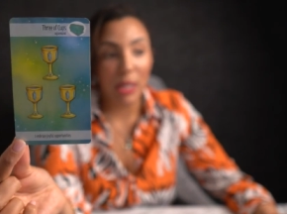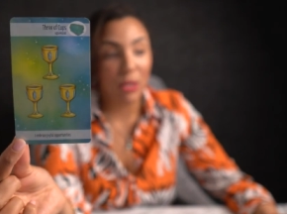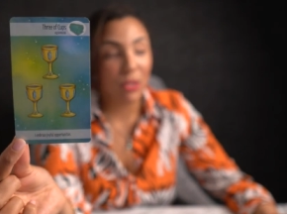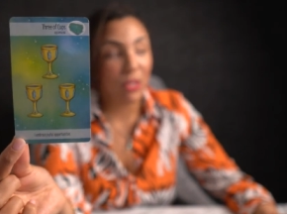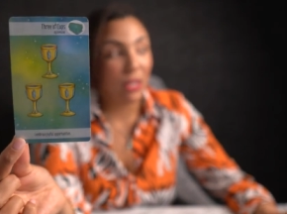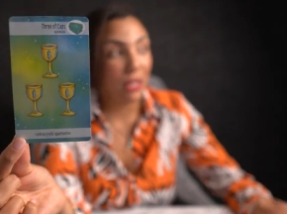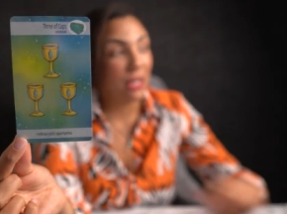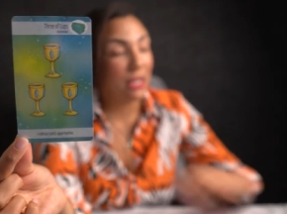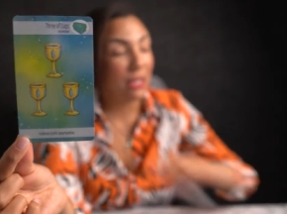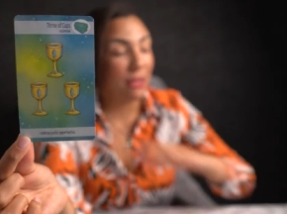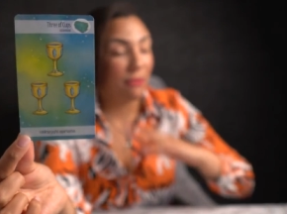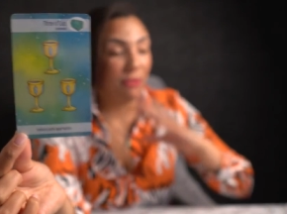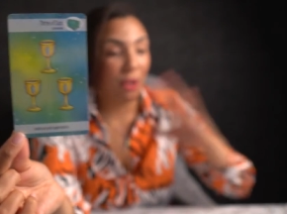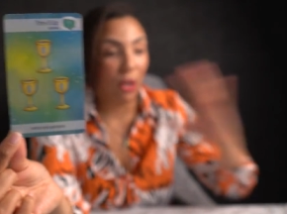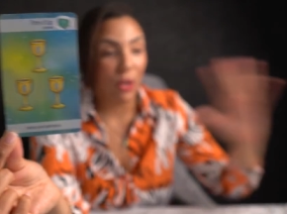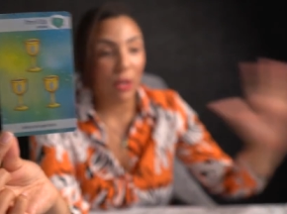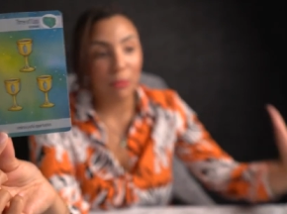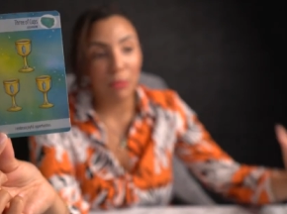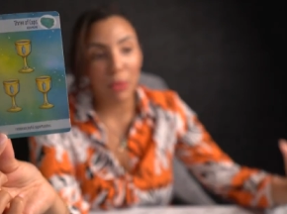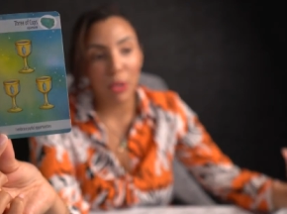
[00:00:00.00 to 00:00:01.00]
It's a
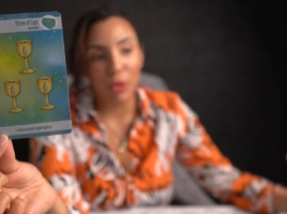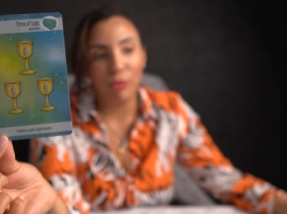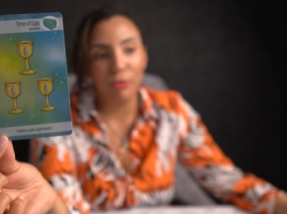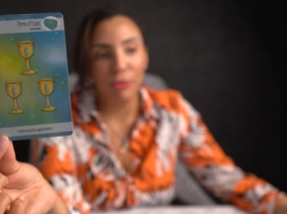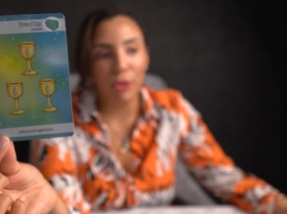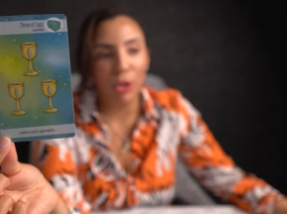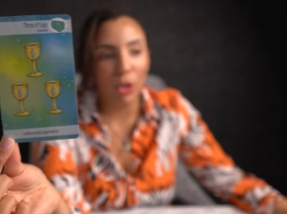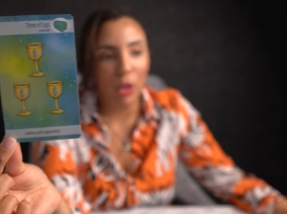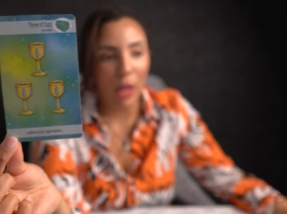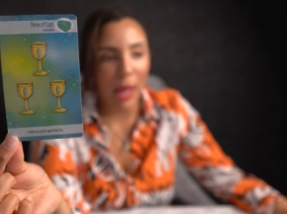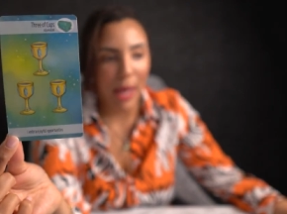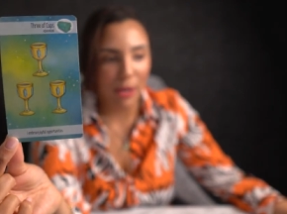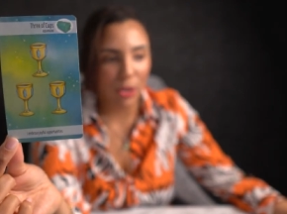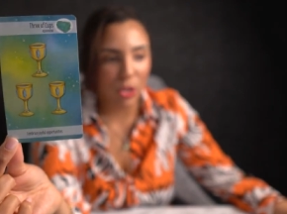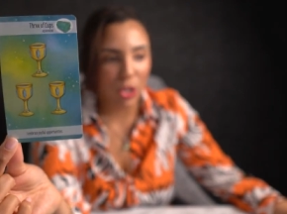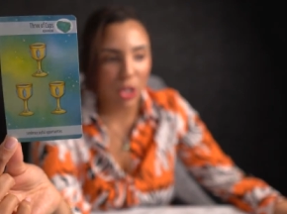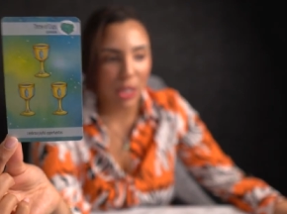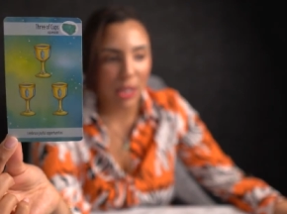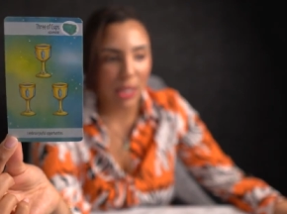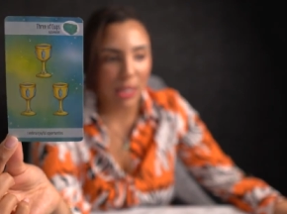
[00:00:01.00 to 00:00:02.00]
very beautiful
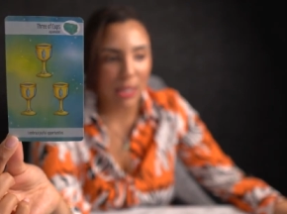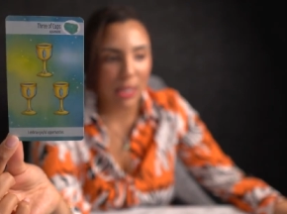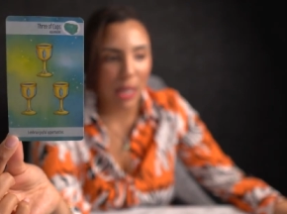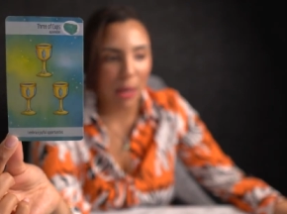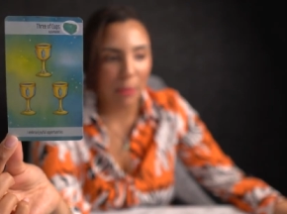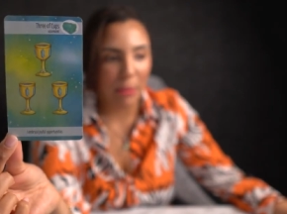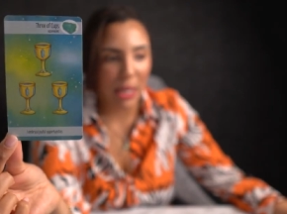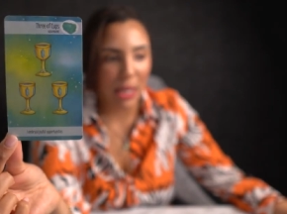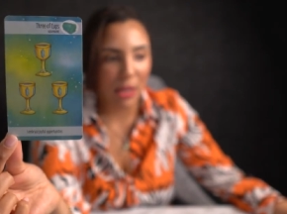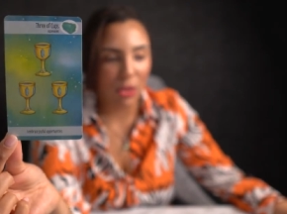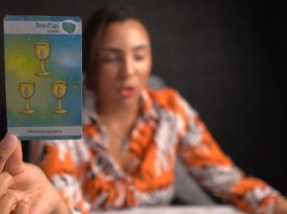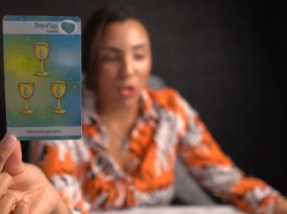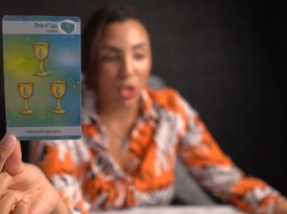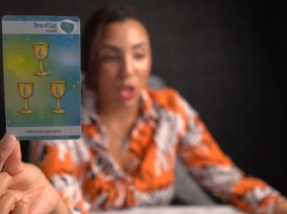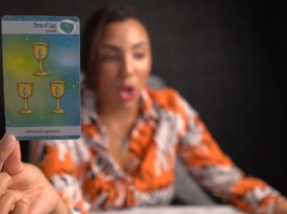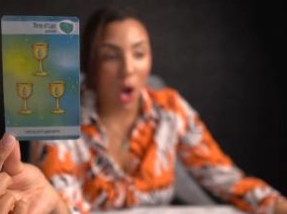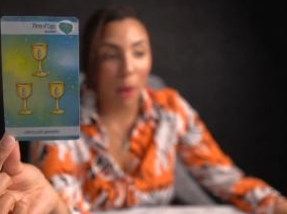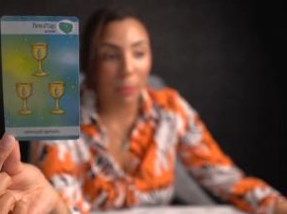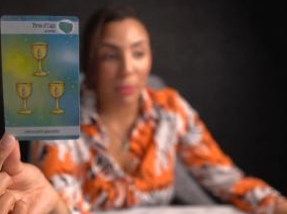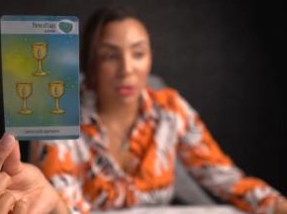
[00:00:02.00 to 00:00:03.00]
energy that's coming in. There's
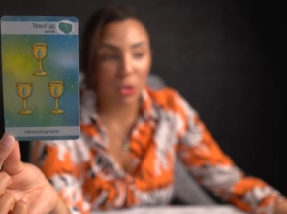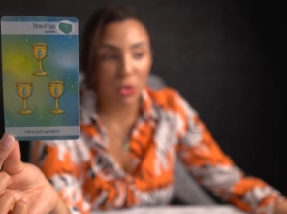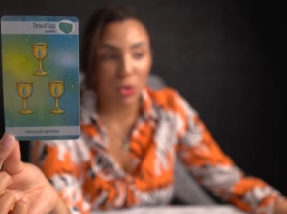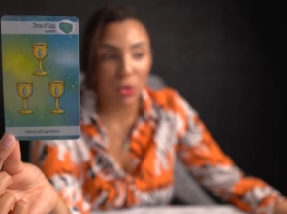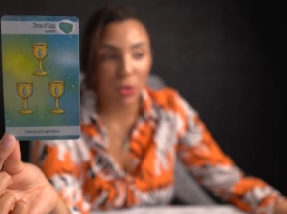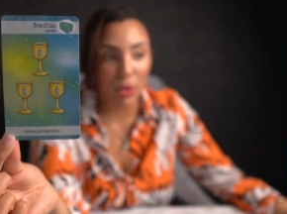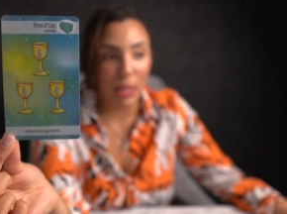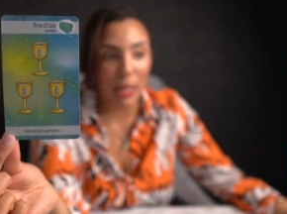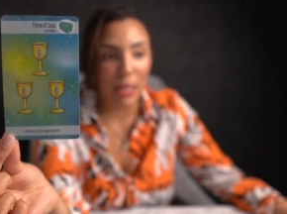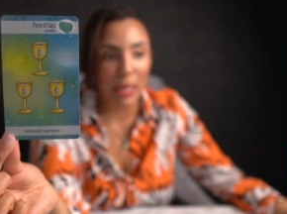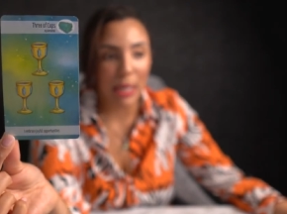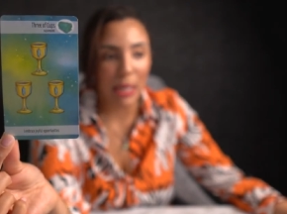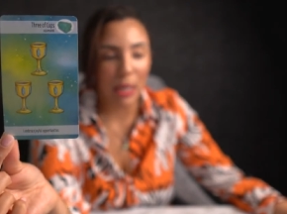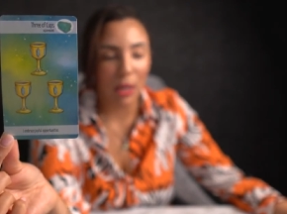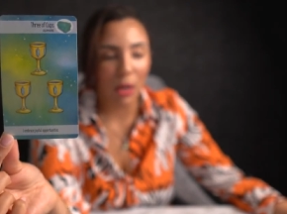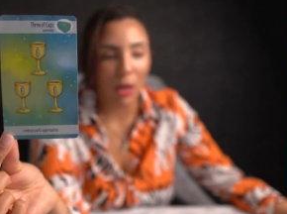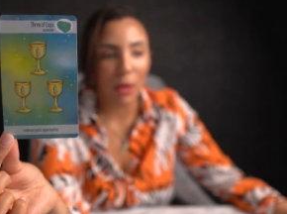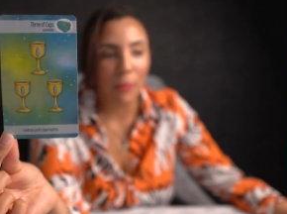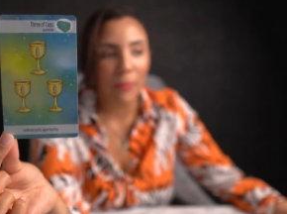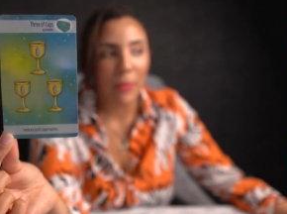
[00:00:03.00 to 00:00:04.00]
an opportunity
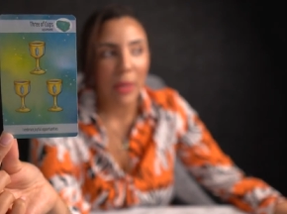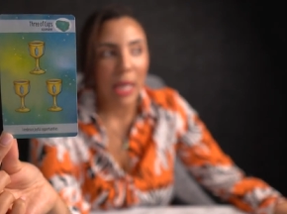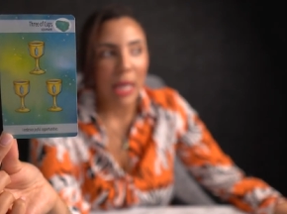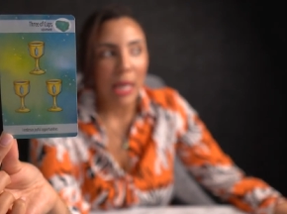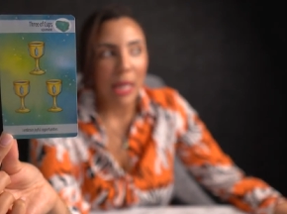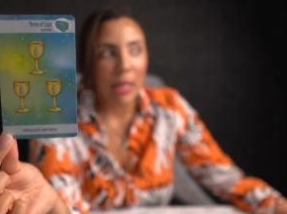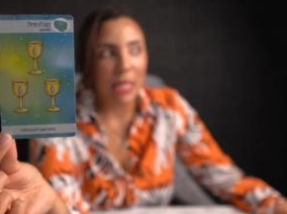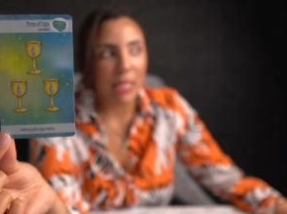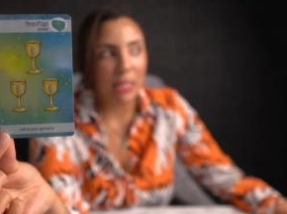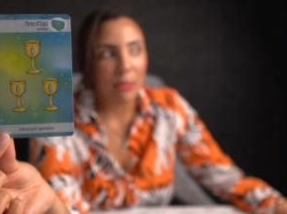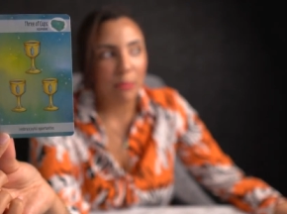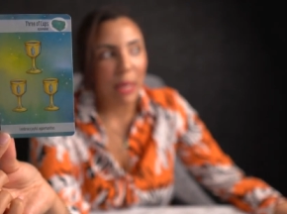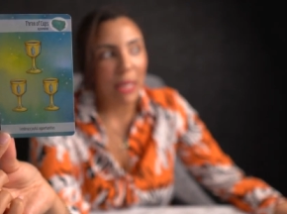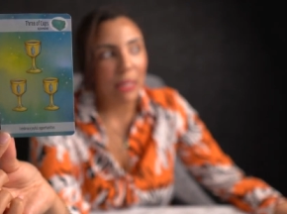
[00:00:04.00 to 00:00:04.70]
here. This may